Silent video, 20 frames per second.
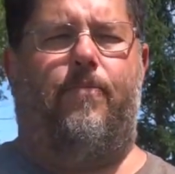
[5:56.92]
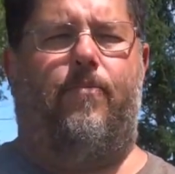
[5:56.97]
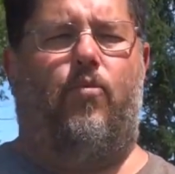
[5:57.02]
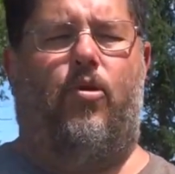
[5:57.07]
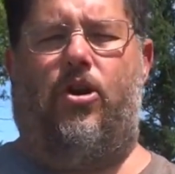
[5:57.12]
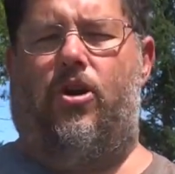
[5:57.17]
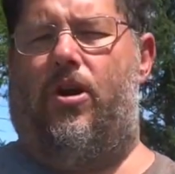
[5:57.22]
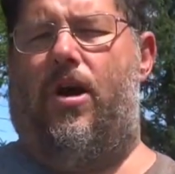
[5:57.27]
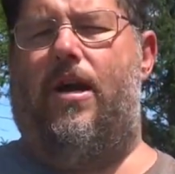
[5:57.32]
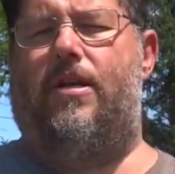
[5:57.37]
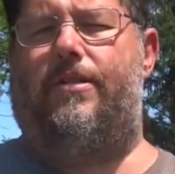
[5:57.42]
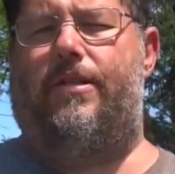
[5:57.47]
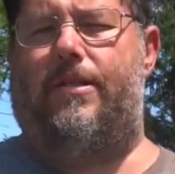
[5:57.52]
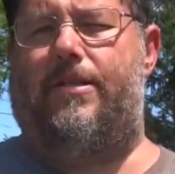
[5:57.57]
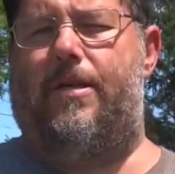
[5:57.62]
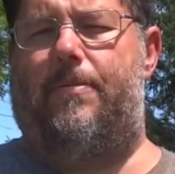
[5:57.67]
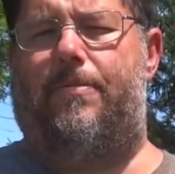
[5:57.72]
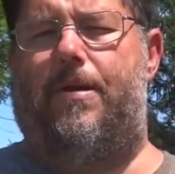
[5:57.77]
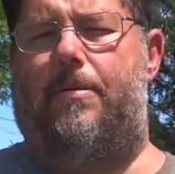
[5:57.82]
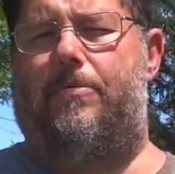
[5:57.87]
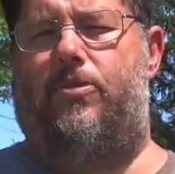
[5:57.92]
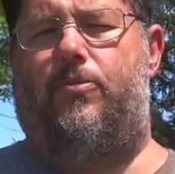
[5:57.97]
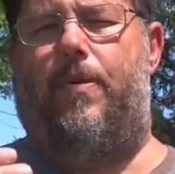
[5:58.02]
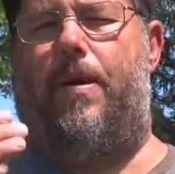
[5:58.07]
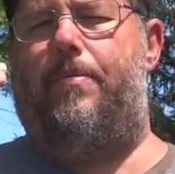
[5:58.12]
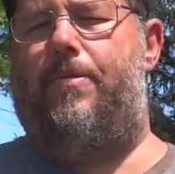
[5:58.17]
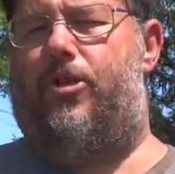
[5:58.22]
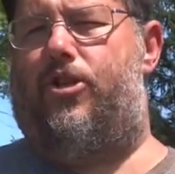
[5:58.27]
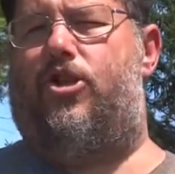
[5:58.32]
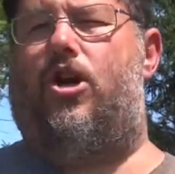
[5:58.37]
when you're hunting. Sometimes
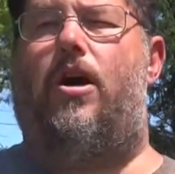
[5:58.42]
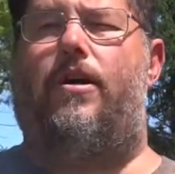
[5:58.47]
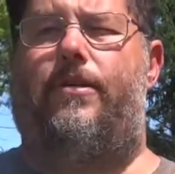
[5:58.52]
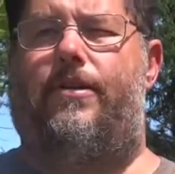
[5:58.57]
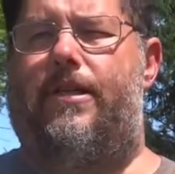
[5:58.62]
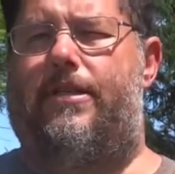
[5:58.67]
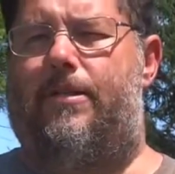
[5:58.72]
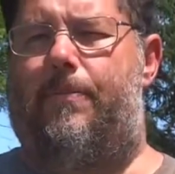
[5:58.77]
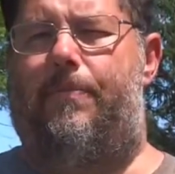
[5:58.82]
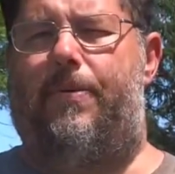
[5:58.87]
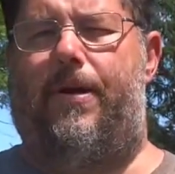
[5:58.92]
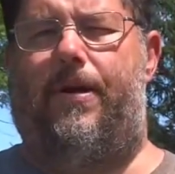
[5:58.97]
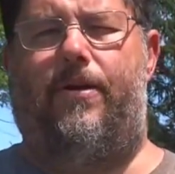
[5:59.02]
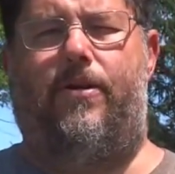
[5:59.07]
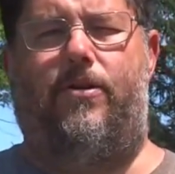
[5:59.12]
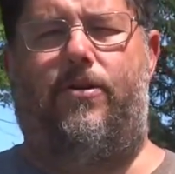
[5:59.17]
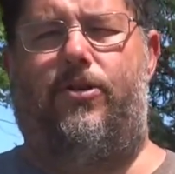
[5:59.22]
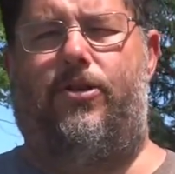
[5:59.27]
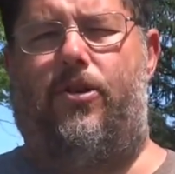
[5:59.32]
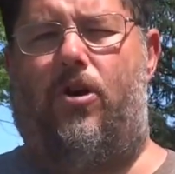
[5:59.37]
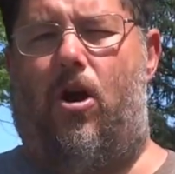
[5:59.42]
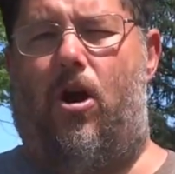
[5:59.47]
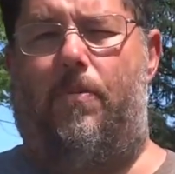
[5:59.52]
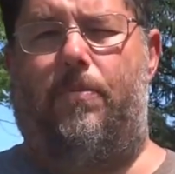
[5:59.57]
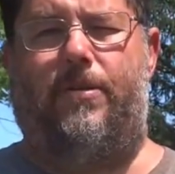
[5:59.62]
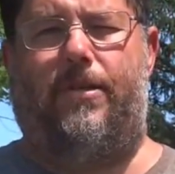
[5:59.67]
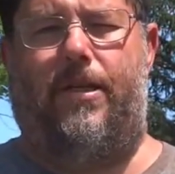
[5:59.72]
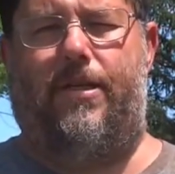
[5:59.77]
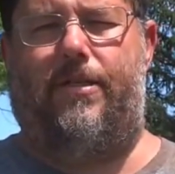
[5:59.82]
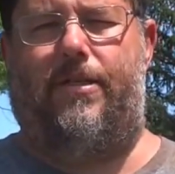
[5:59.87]
maybe the shot disappears, your
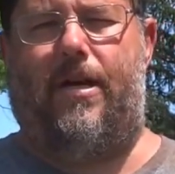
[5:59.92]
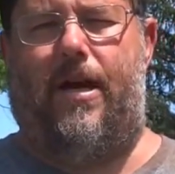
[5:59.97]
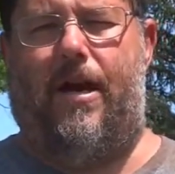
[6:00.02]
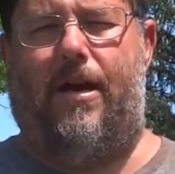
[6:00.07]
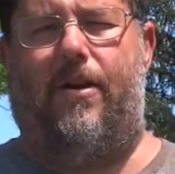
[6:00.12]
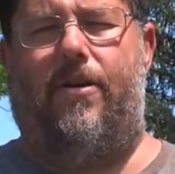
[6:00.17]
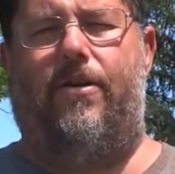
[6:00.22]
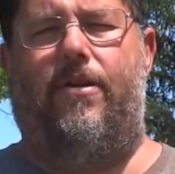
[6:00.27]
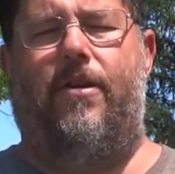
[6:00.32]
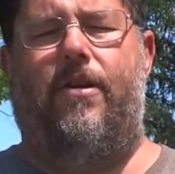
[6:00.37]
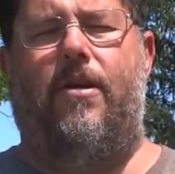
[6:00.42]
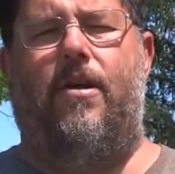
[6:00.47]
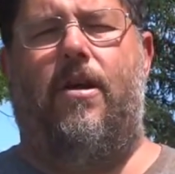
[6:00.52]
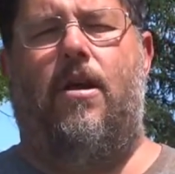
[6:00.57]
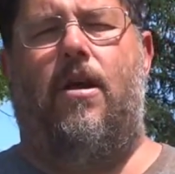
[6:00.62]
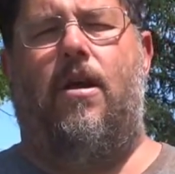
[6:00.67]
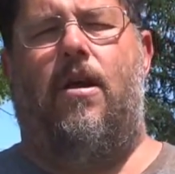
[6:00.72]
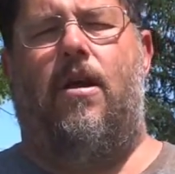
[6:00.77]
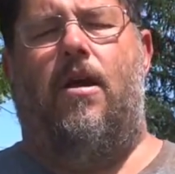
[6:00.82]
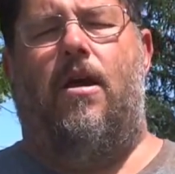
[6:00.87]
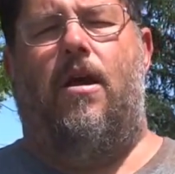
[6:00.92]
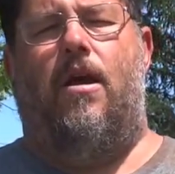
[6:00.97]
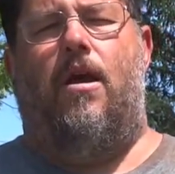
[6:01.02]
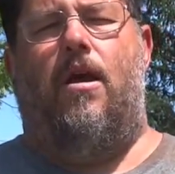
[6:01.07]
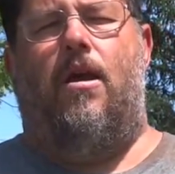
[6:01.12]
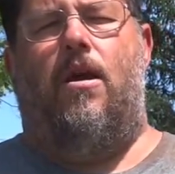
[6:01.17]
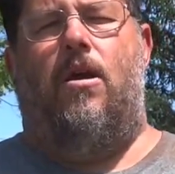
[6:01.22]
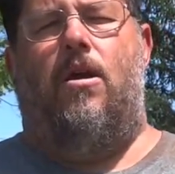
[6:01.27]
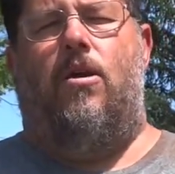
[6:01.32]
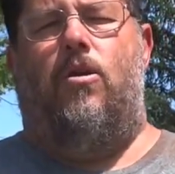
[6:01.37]
arm's getting tired.
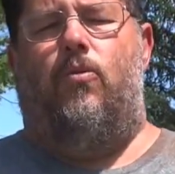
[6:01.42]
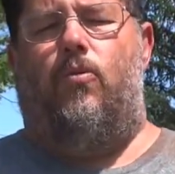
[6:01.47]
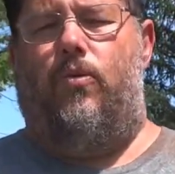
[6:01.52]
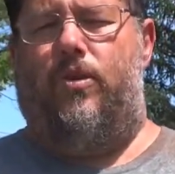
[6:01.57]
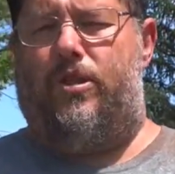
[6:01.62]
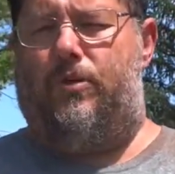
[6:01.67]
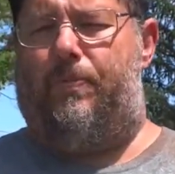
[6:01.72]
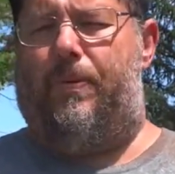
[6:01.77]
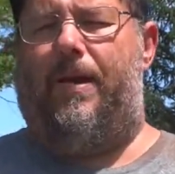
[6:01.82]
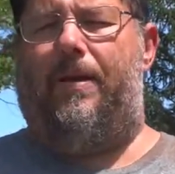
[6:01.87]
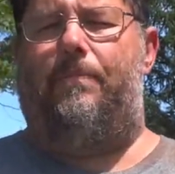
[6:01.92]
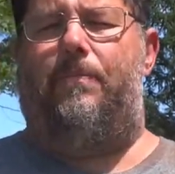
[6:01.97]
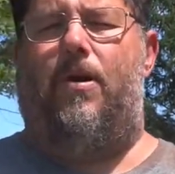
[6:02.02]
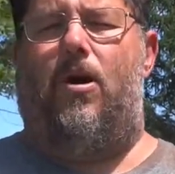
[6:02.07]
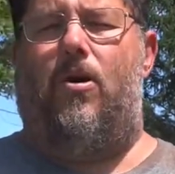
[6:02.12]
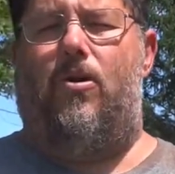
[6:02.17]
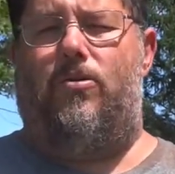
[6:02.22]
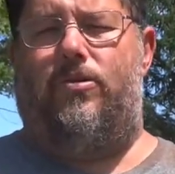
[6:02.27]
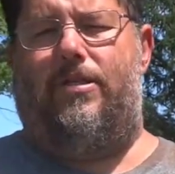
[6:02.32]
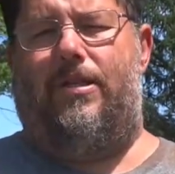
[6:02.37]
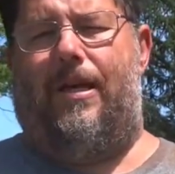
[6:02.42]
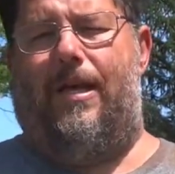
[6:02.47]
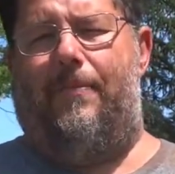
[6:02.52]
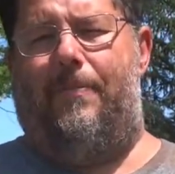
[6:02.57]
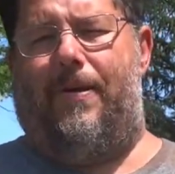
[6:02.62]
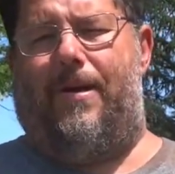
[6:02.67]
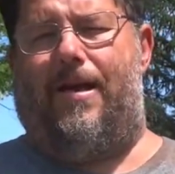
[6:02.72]
With speed bows, it